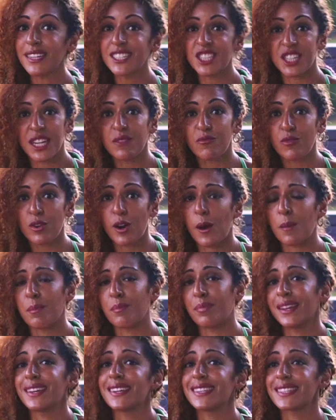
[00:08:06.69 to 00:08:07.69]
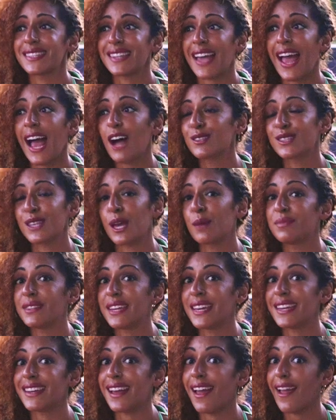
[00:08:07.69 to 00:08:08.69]
much it for our biggest house
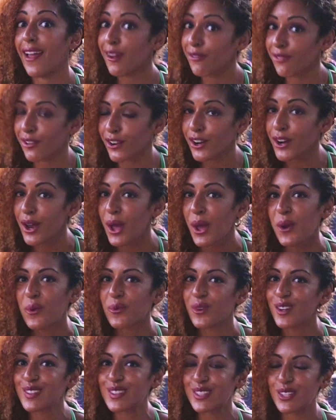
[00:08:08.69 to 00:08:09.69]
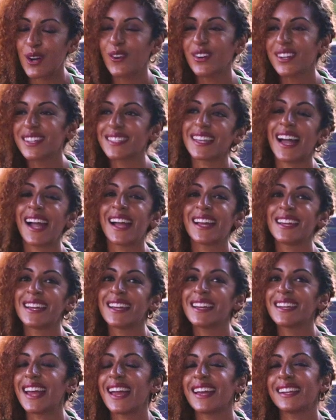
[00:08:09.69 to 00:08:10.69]
update ever. We're so
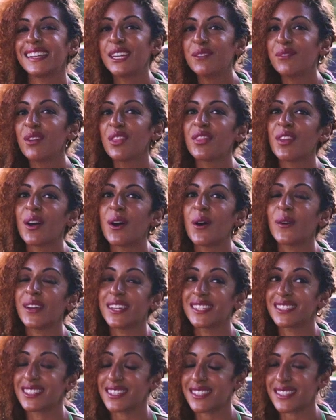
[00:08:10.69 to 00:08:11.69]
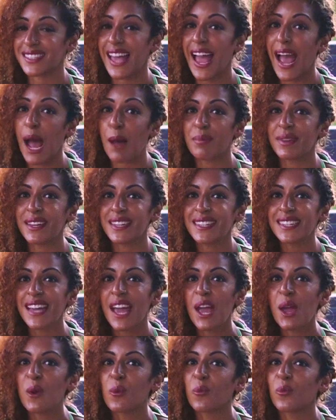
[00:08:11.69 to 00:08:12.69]
excited, and even though it just happened,
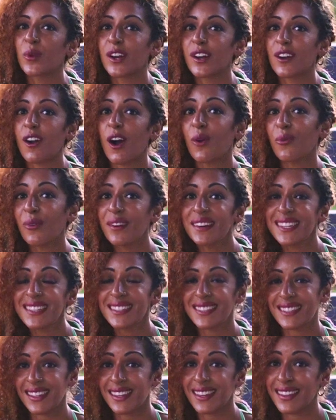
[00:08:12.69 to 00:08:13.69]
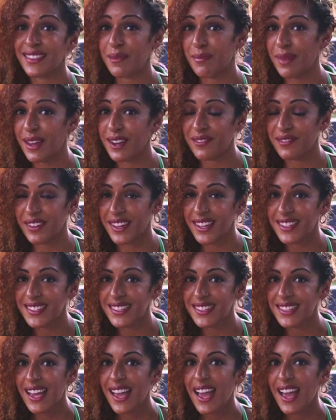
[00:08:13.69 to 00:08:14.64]
we're already seeing the benefits.